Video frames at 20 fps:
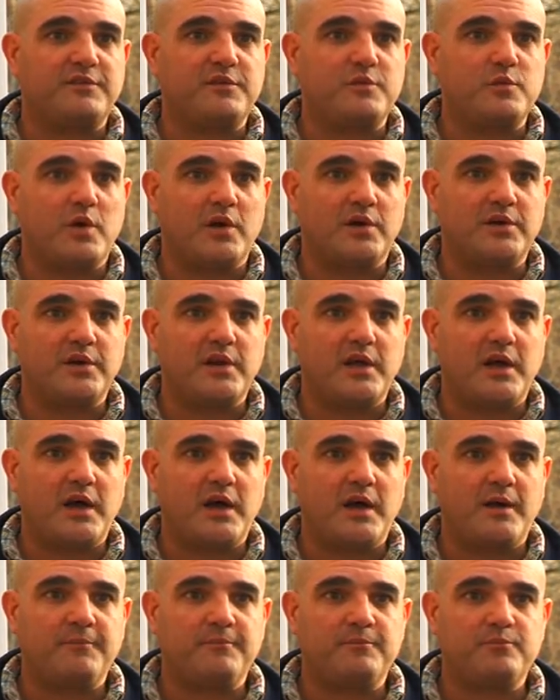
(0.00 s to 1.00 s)
if you want
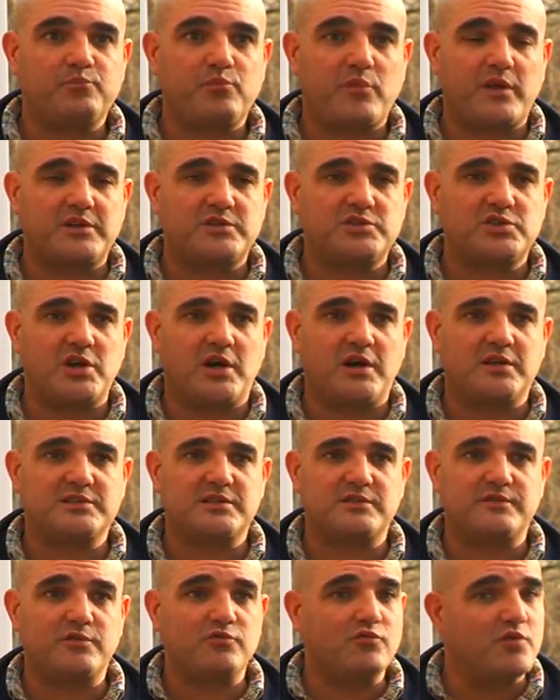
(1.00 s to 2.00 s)

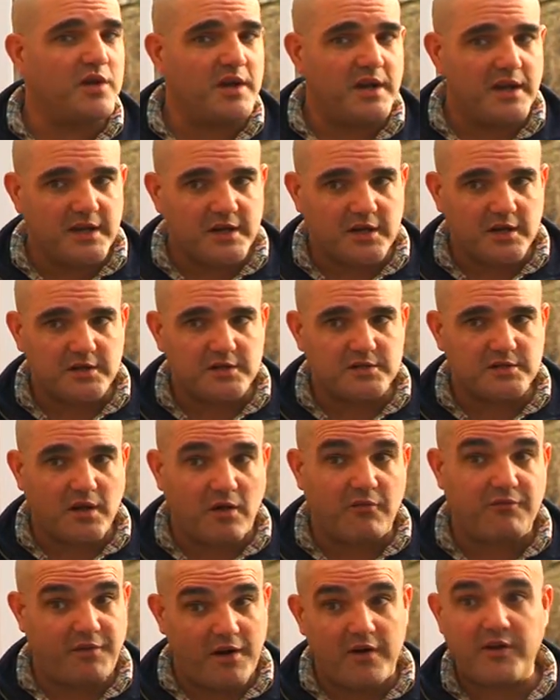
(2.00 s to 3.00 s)
chance of a
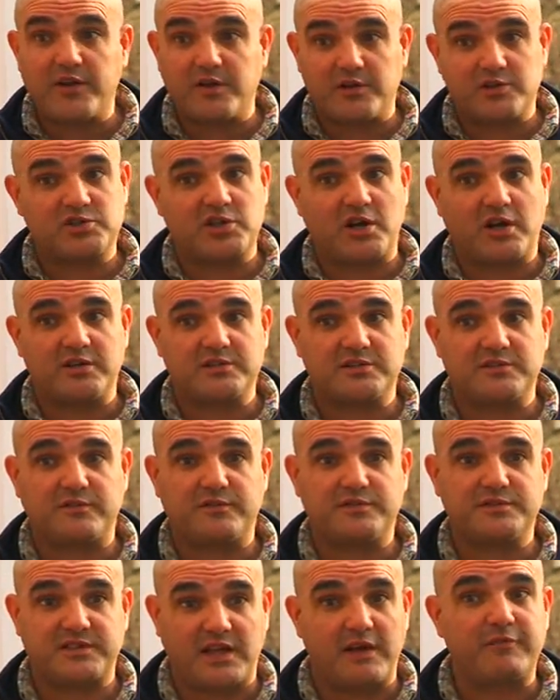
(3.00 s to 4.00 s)
very good chance
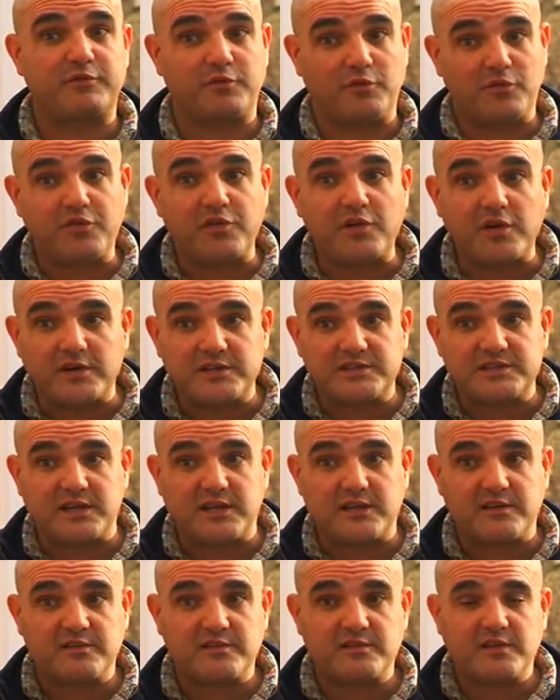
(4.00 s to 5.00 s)
of several
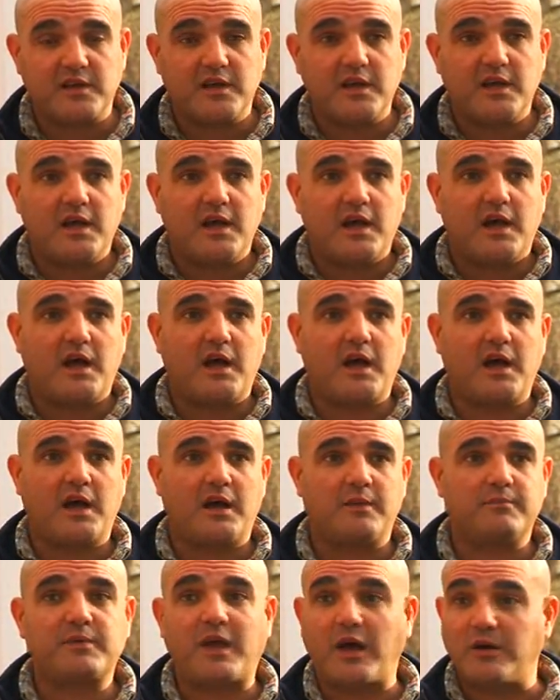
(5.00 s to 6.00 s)
30s,
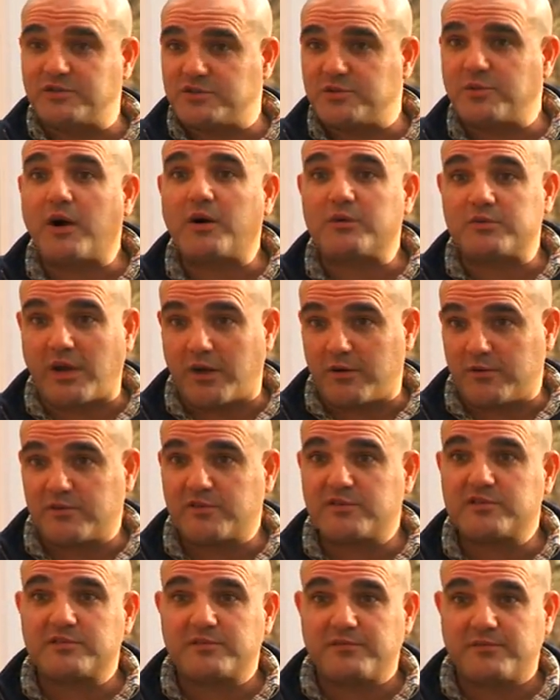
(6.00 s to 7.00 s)
go to Old
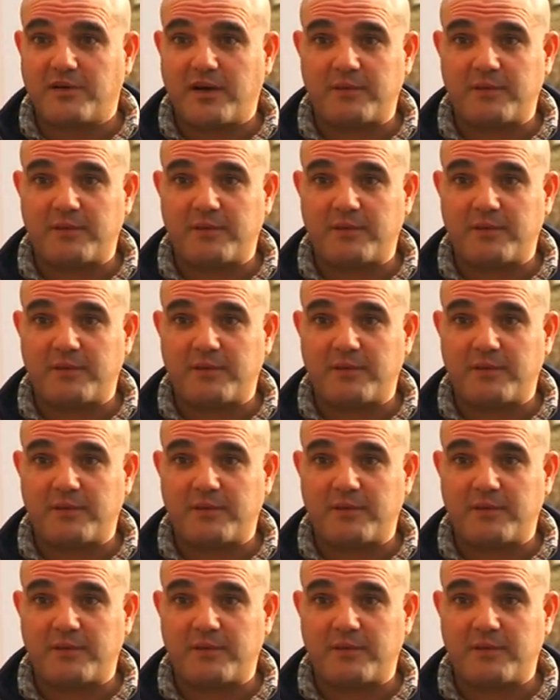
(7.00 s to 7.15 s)
Oaks.